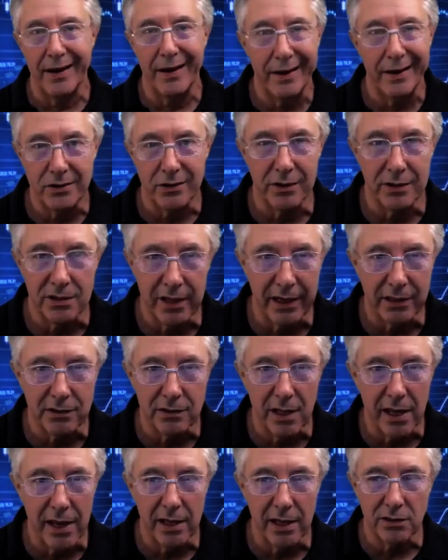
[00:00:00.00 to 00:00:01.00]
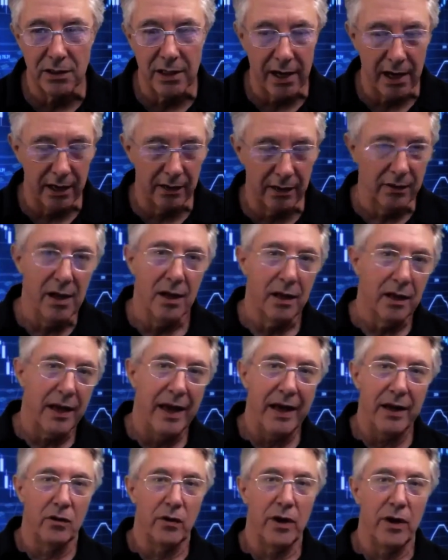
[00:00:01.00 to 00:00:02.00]
Had excellent sex last night.
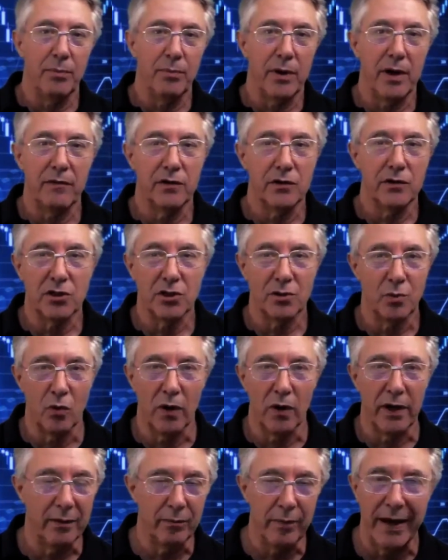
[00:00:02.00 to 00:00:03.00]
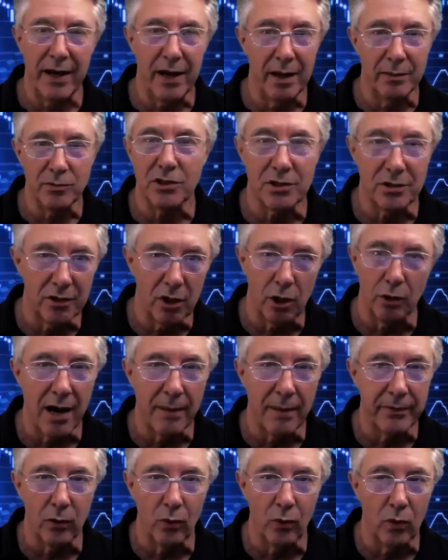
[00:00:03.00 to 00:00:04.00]
Had a great breakfast this morning. Man, I'm just
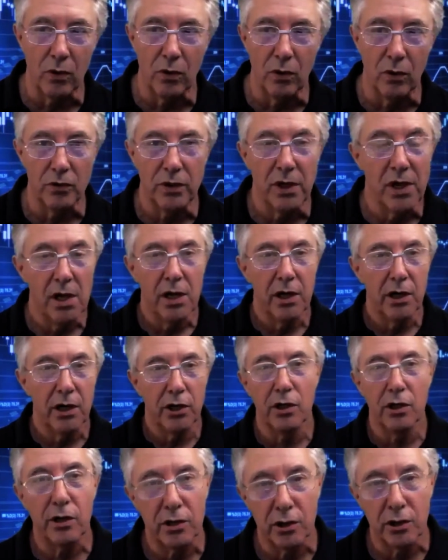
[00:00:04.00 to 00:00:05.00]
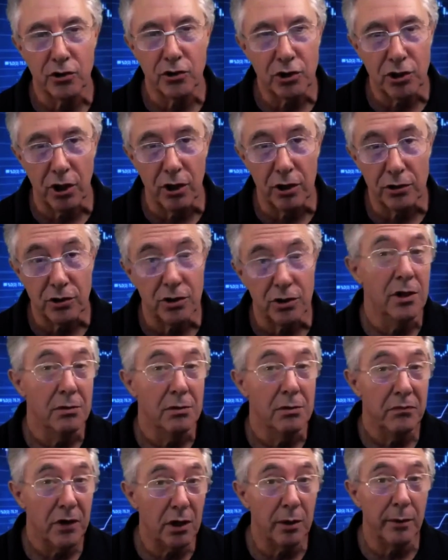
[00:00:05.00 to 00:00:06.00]
top of the world. You look at those charts,
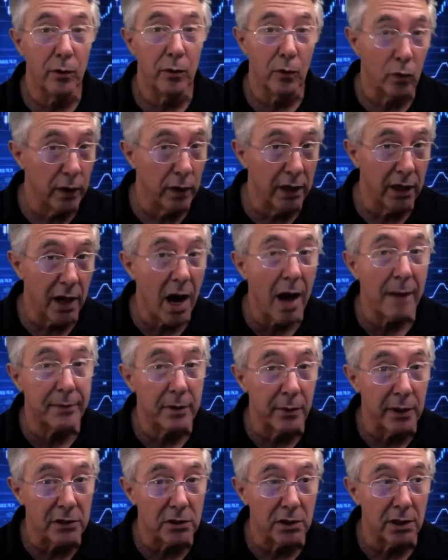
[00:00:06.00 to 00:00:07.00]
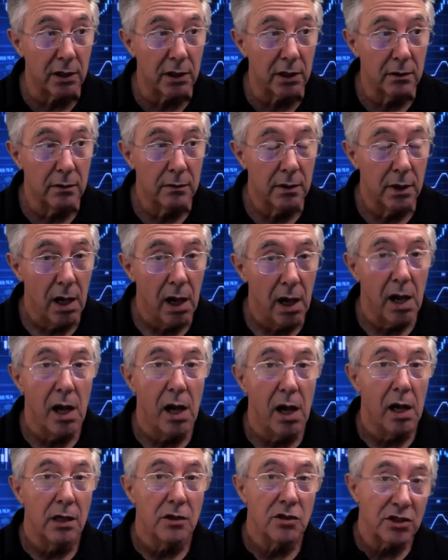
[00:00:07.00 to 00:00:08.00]
you're going to be really optimistic.
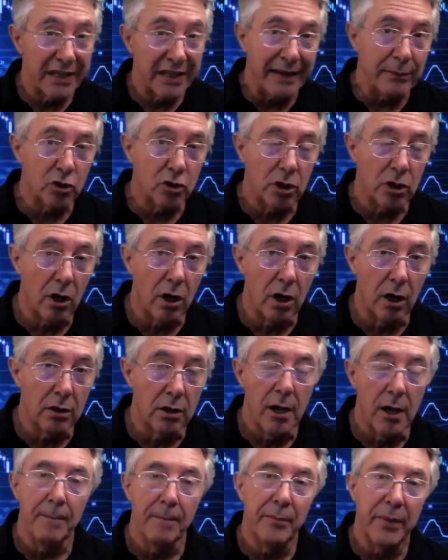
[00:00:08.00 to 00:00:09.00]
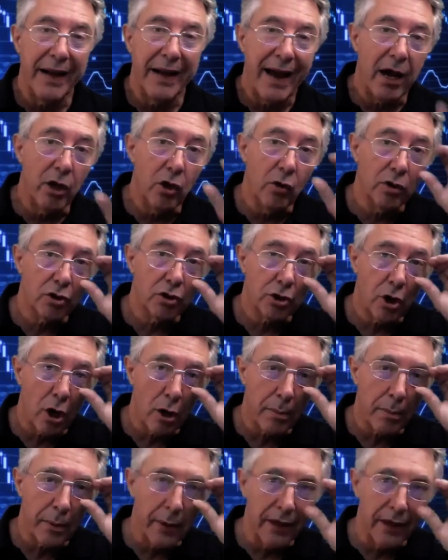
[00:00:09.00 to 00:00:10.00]
Same chart, but how you
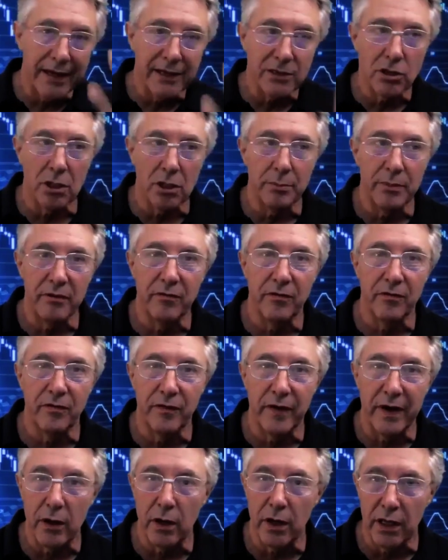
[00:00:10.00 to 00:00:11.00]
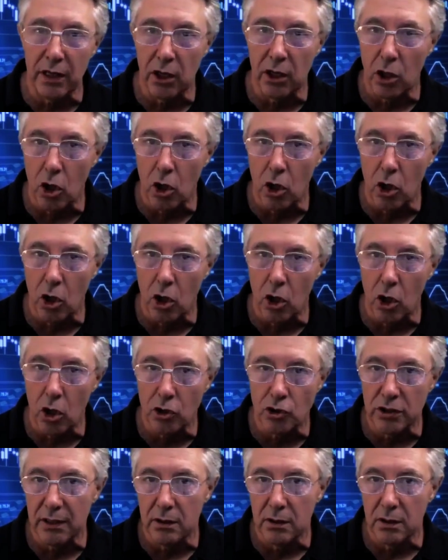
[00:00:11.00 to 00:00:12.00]
interpret it is going to be very
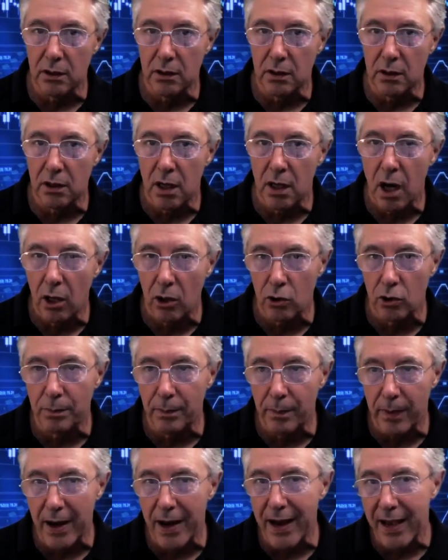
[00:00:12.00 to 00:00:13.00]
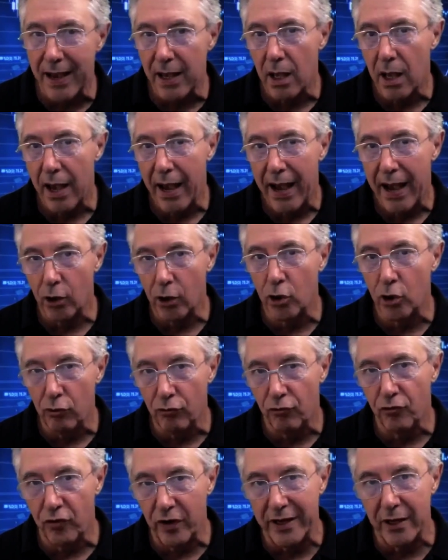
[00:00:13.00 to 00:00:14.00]
largely colored by how
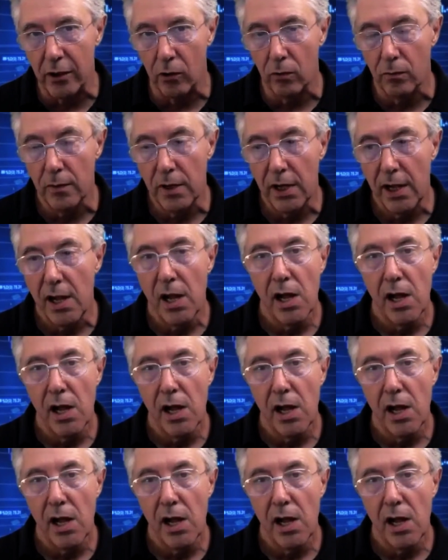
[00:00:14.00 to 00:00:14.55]
you feel.